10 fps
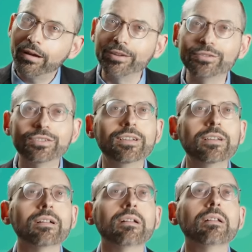
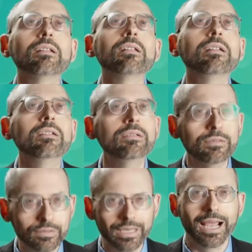until
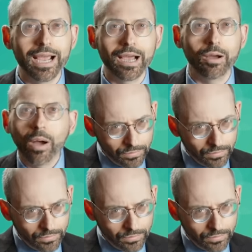now,